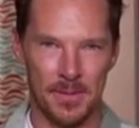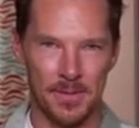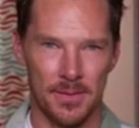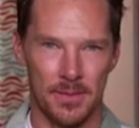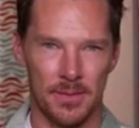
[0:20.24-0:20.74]

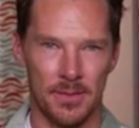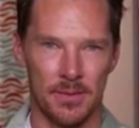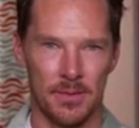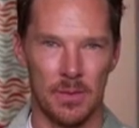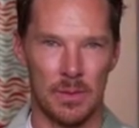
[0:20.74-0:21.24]

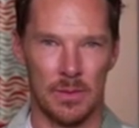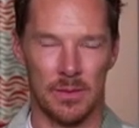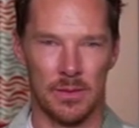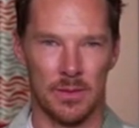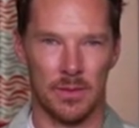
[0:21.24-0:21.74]

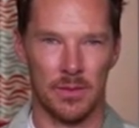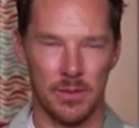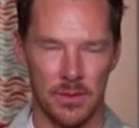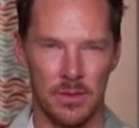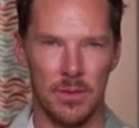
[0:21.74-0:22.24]

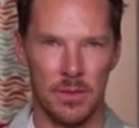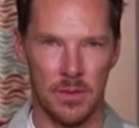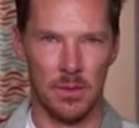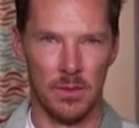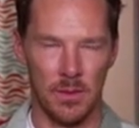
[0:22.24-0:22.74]

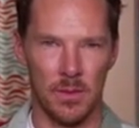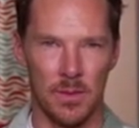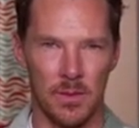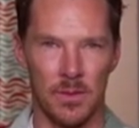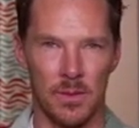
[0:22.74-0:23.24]

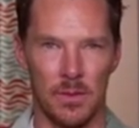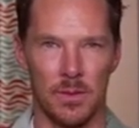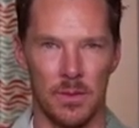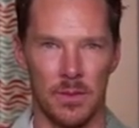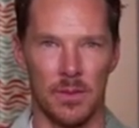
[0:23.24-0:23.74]

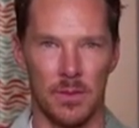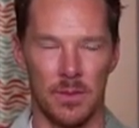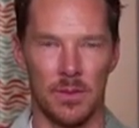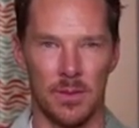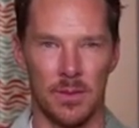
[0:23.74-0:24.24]

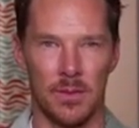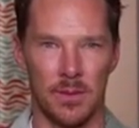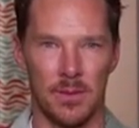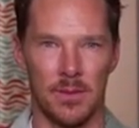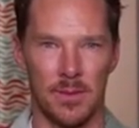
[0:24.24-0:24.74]

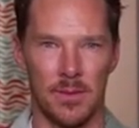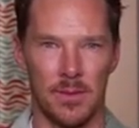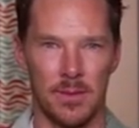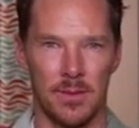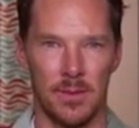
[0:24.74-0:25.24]

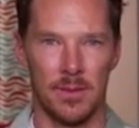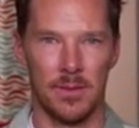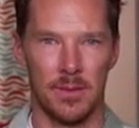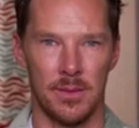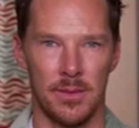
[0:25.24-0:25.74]
(silent)